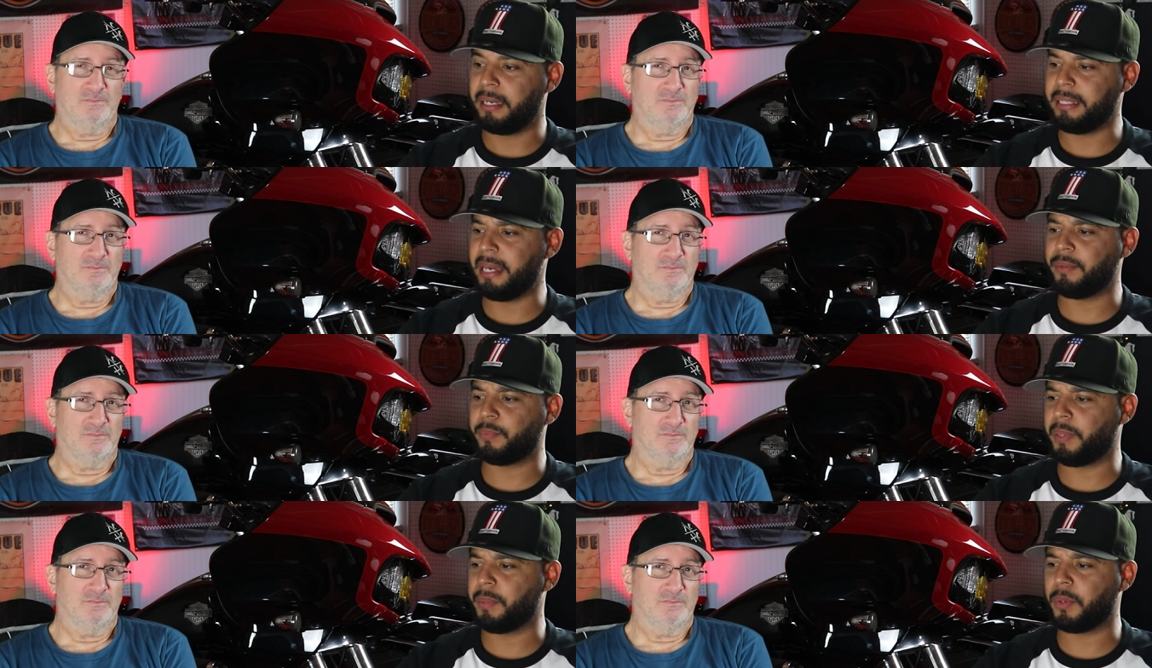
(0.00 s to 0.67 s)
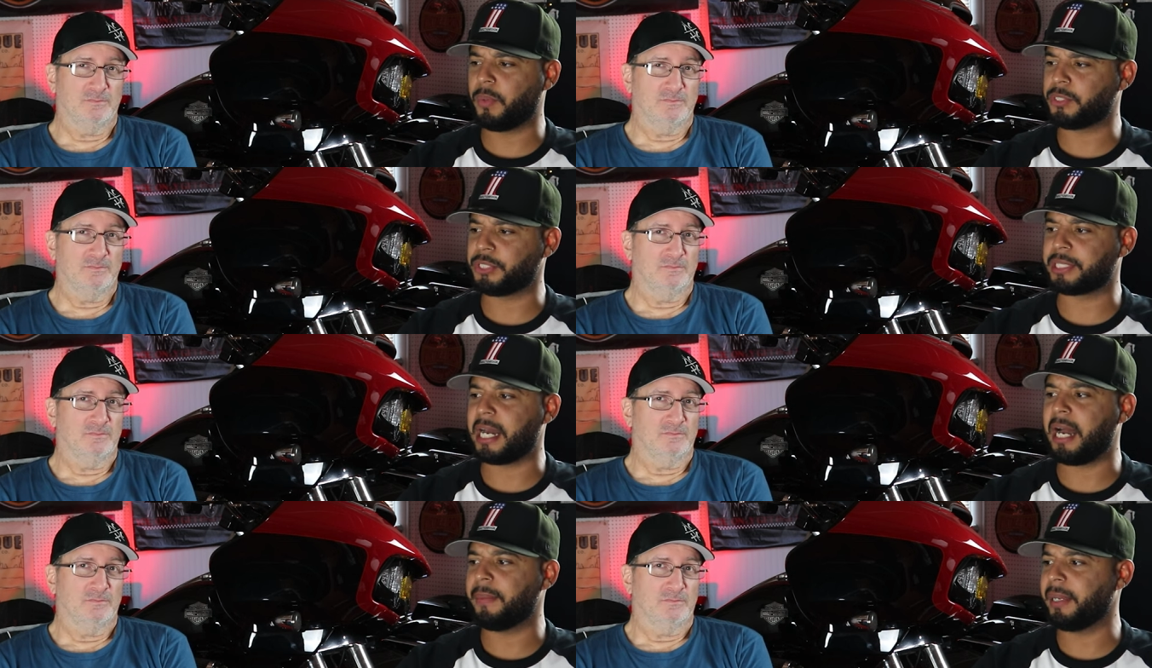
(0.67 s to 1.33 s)
Speaker 1: And then people would
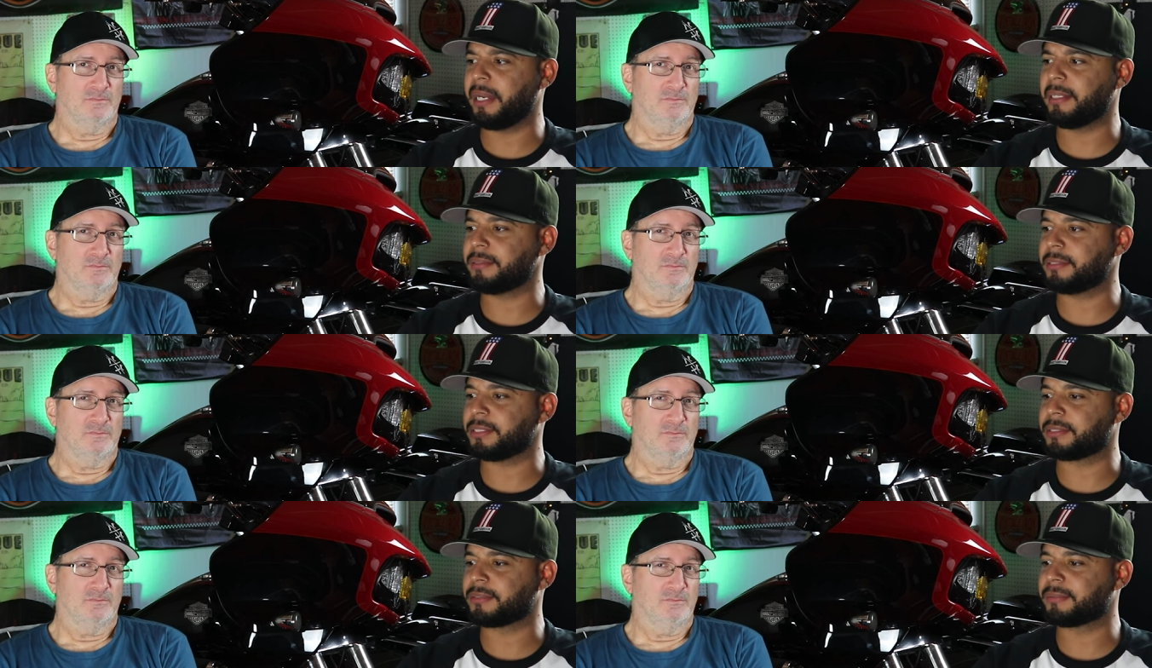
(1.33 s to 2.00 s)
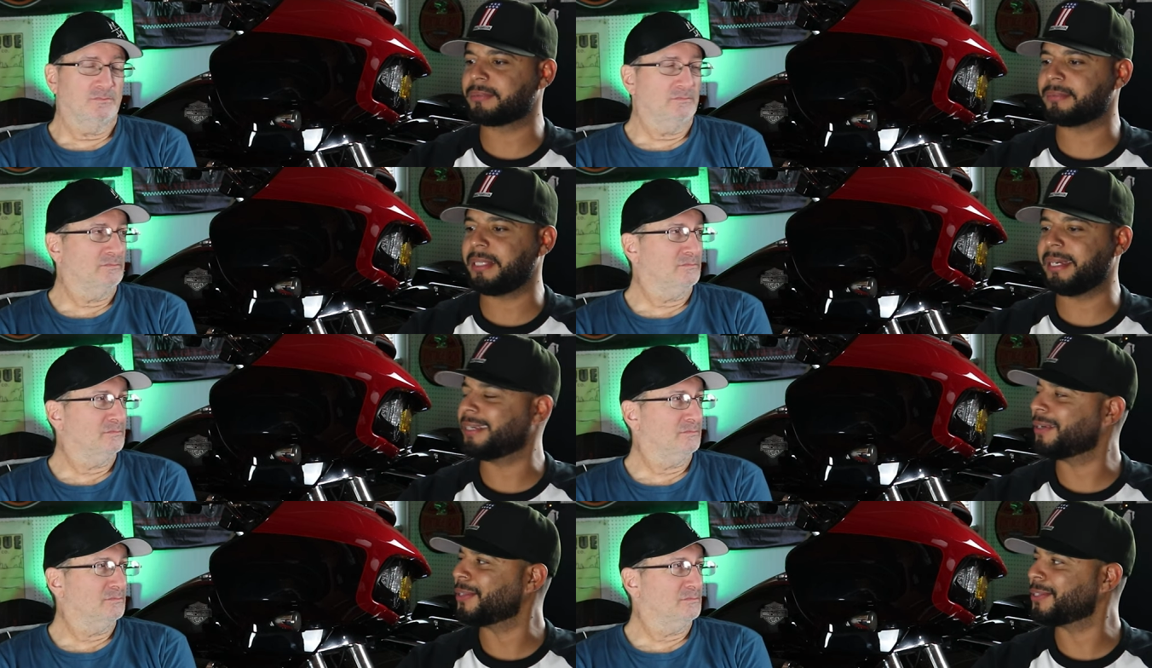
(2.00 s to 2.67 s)
just comment and just,
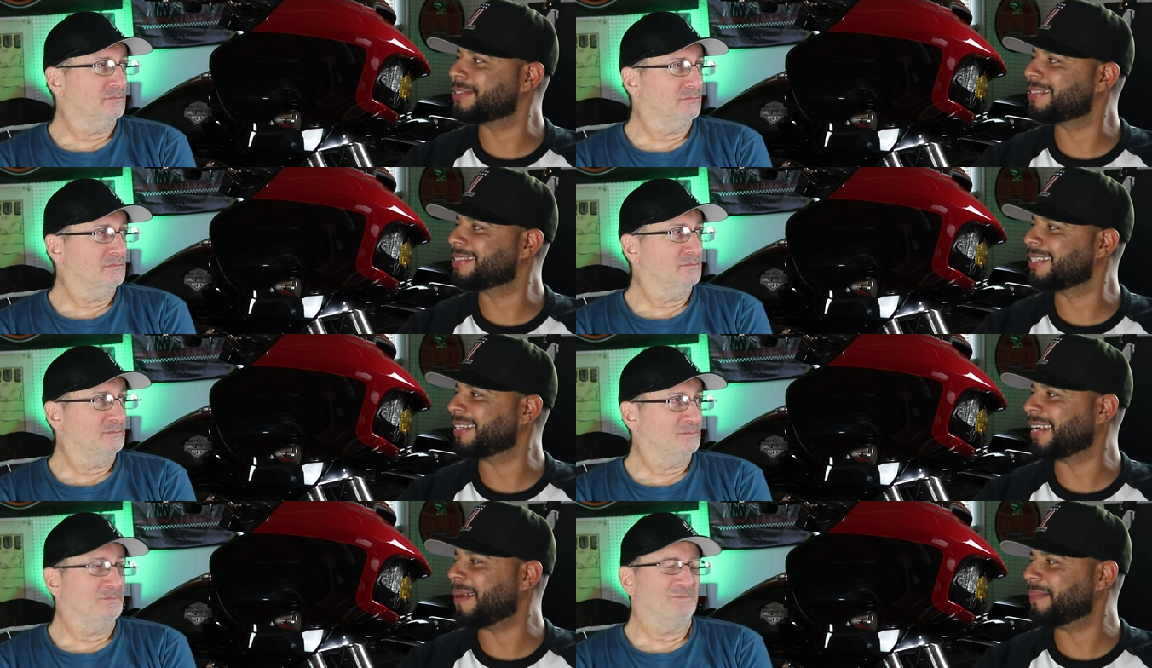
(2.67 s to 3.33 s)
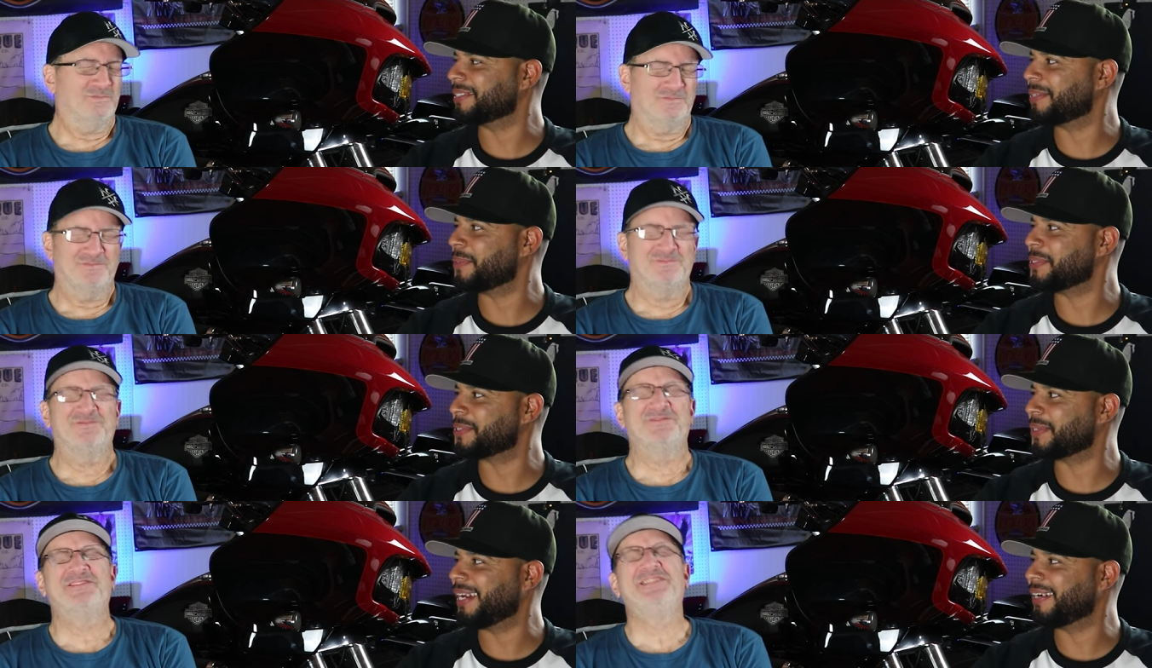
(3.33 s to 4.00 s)
yeah, all those silly comments that
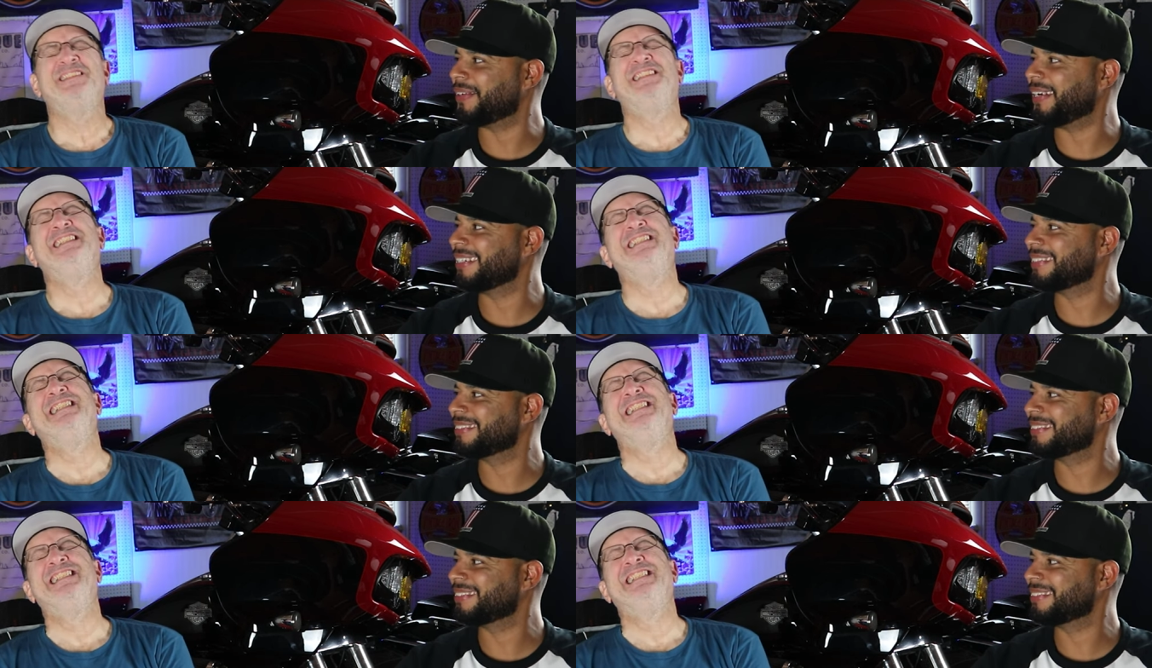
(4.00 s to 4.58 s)
we used to get, right?